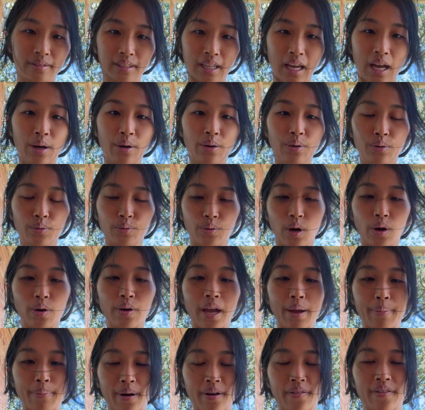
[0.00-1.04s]
Oh,
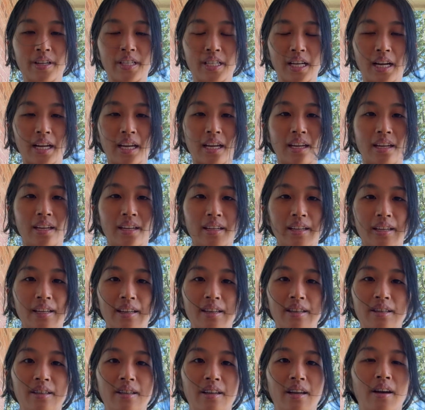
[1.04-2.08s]
okay, perfect, Jackie.
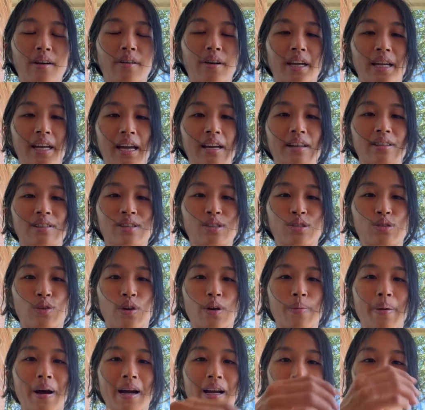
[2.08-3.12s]
Okay, yeah, the
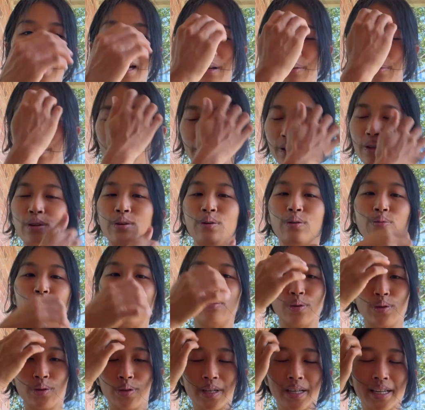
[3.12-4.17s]
store-bought kind where you
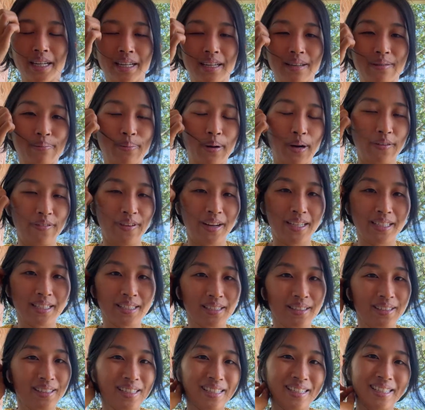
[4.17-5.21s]
root it. Perfect.
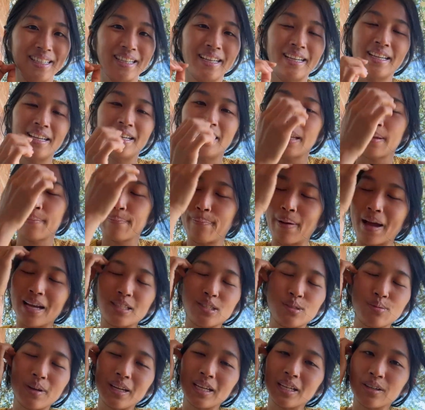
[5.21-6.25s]

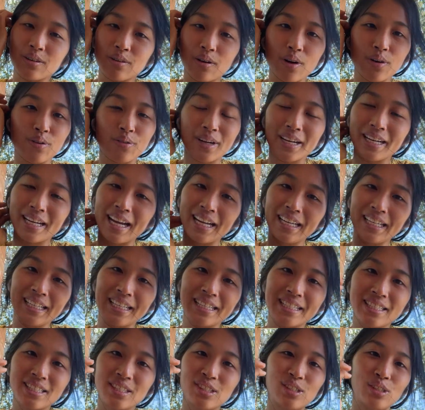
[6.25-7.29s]
Best way to grow green
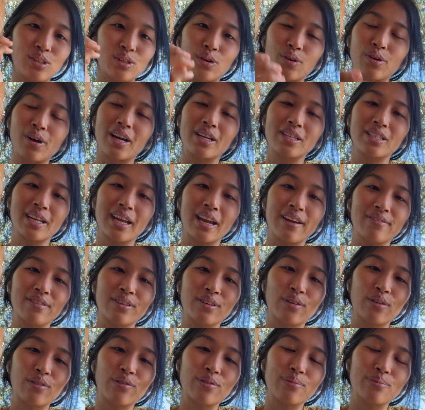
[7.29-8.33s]
onions. You don't actually have to
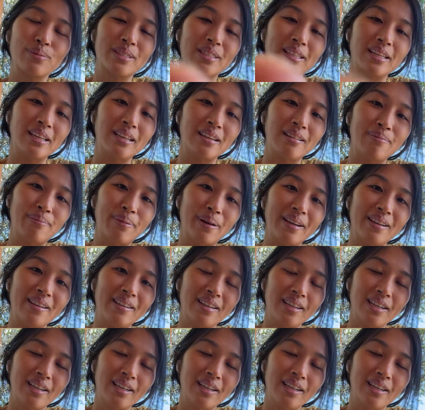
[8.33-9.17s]
grow from seed, but